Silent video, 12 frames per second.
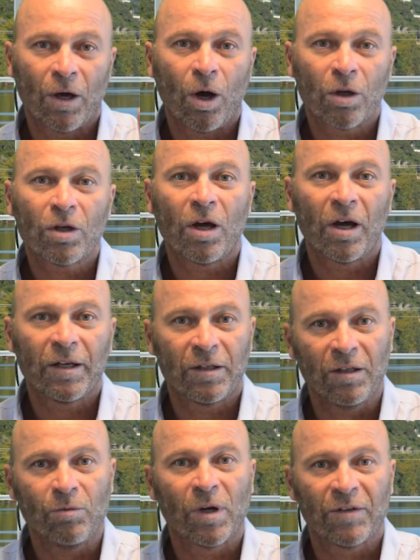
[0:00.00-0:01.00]
online
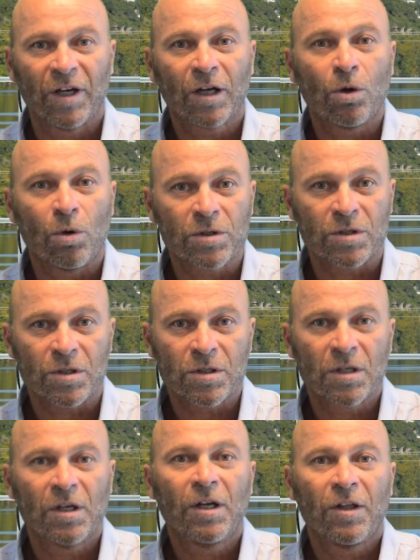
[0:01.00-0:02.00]
in one of our
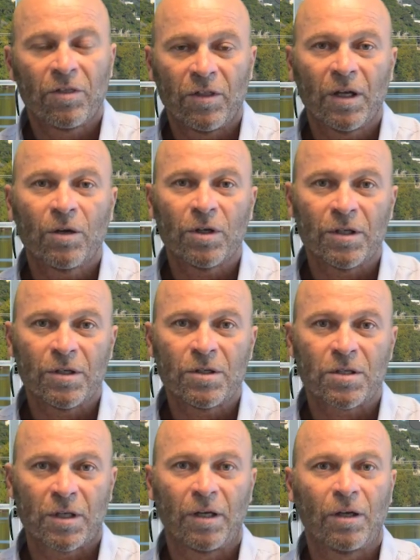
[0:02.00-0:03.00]
courses, there
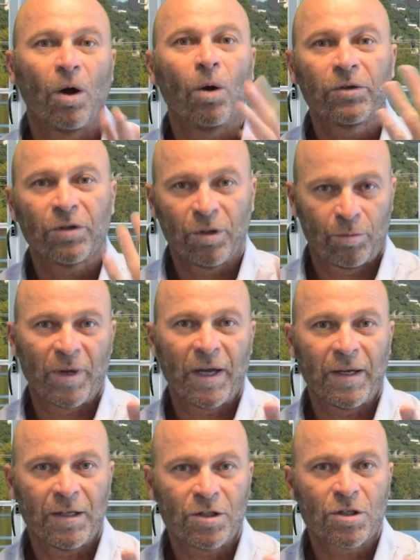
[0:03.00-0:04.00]
is an alternate
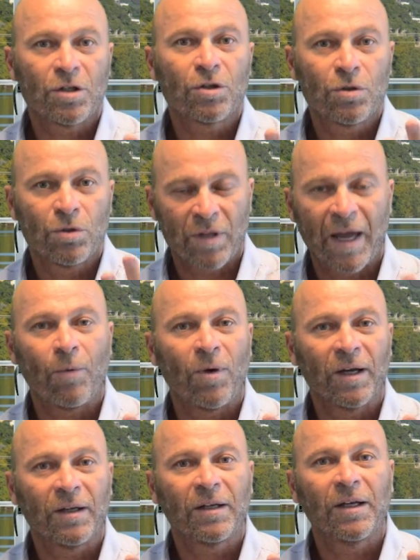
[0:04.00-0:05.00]
page to that
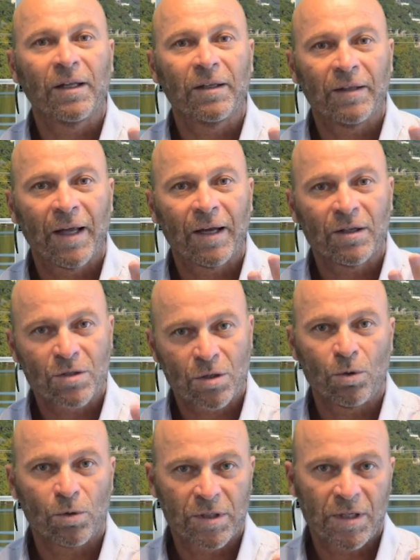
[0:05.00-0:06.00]
one, and that is
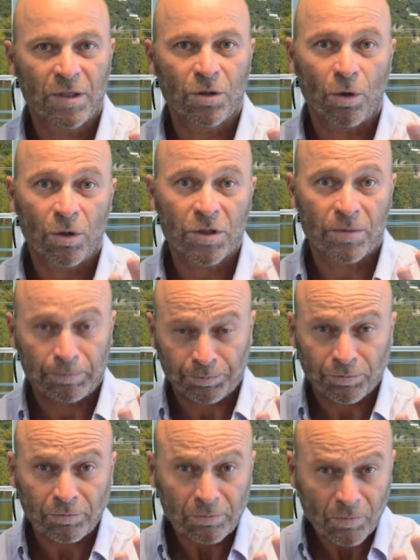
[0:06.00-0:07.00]
called C-Talks.
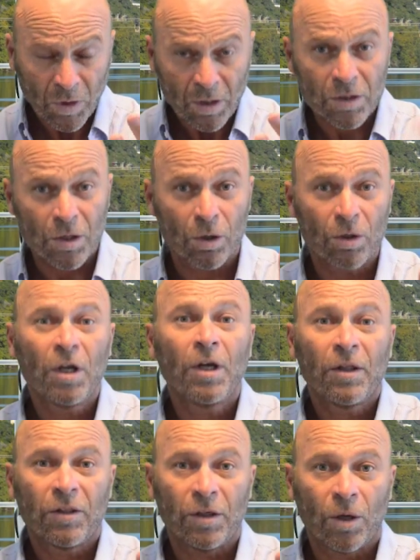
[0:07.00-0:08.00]
So
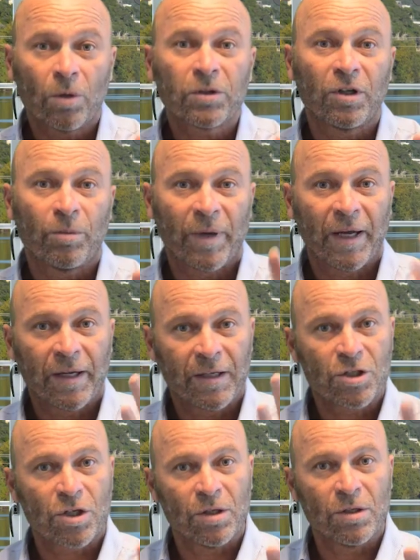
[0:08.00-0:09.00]
the alternate
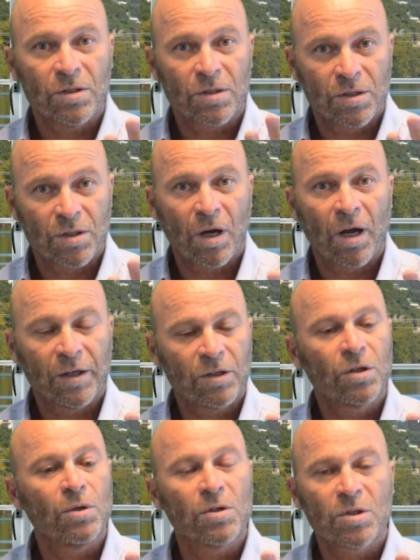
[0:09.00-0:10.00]
page is designed
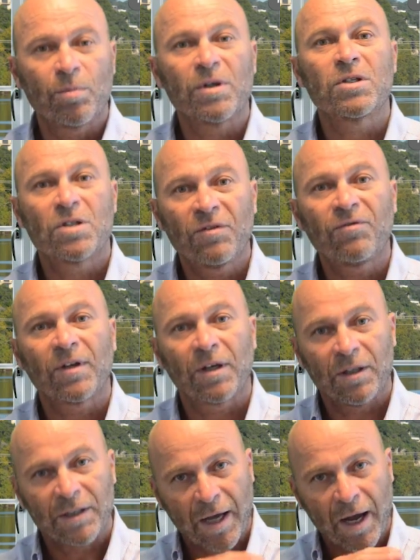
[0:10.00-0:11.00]
to
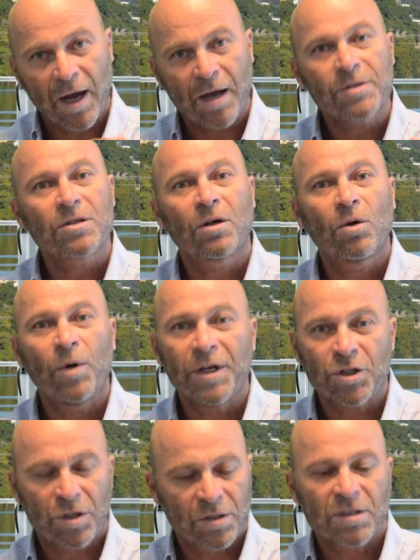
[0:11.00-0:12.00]
specifically ask
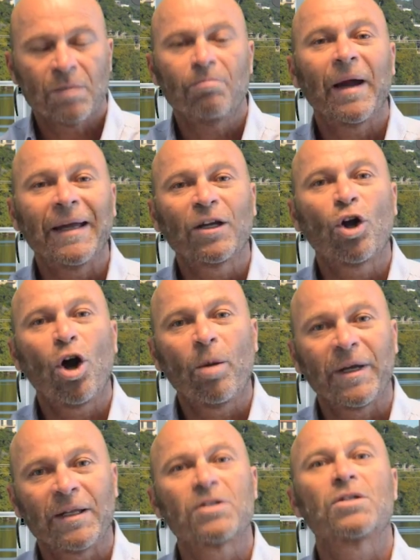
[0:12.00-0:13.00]
questions and make
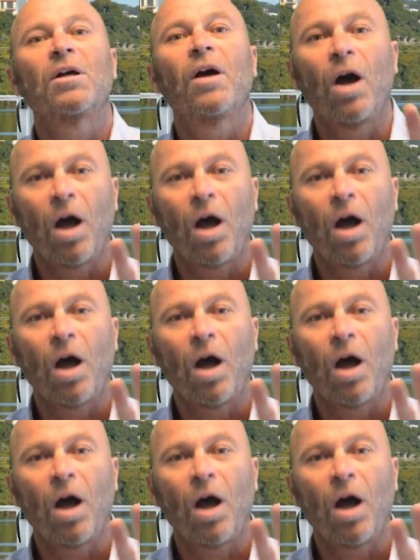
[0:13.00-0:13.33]
comments